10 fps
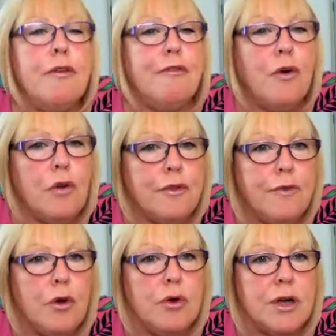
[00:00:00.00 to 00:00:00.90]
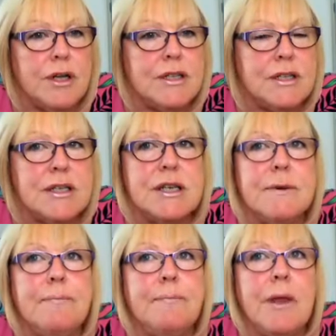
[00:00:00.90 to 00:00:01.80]
The 4th of
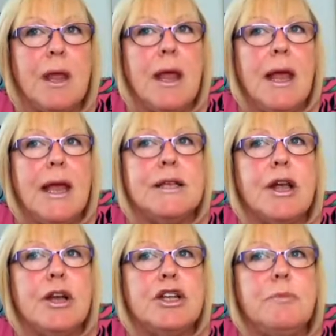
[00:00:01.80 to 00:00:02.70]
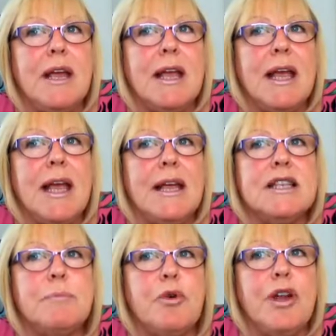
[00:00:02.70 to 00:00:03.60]
August is going to be at
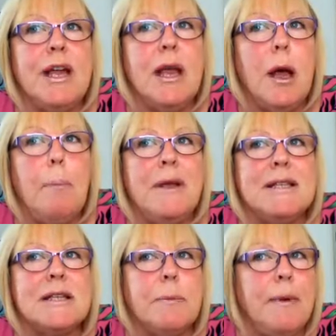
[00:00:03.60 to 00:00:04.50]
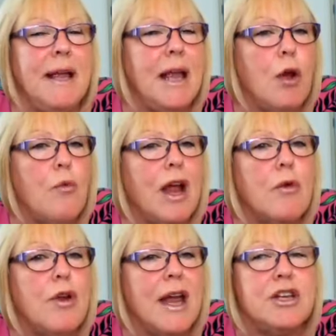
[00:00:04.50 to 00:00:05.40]
Kingsbury Episcopi
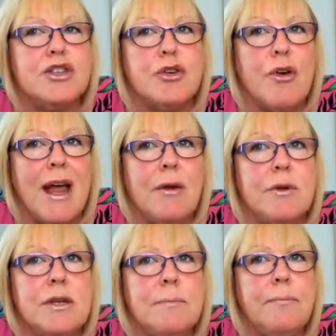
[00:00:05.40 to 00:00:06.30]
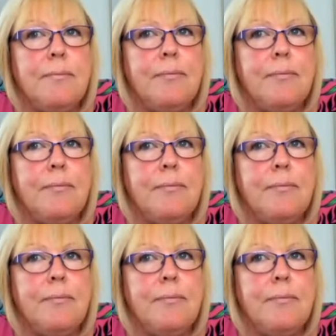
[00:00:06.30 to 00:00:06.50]
Recreation Ground.